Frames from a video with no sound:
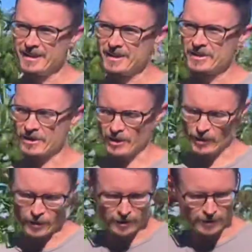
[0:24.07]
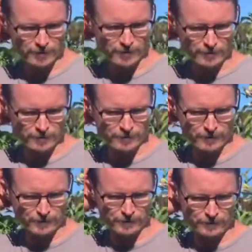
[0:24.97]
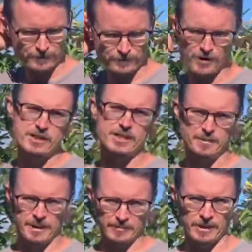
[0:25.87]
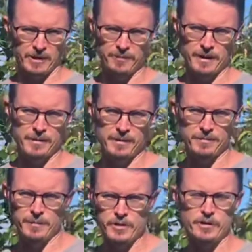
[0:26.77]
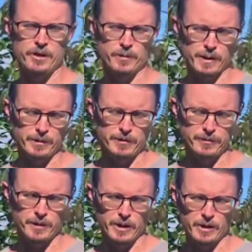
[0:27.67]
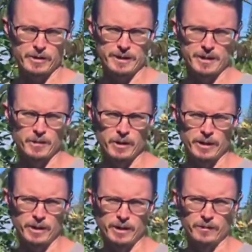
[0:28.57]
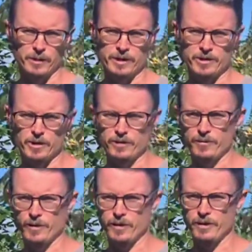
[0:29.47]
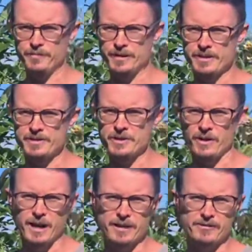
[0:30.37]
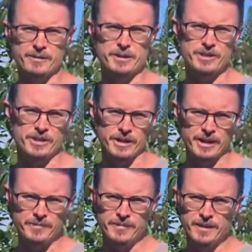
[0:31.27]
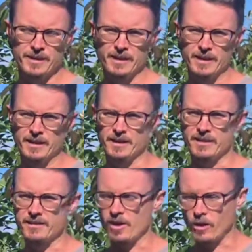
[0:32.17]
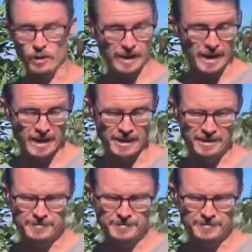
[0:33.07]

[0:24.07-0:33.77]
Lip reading: So first, let me, maybe most of you are probably familiar with neem oil and what it's used for. It's derived from a tree. It's all organic,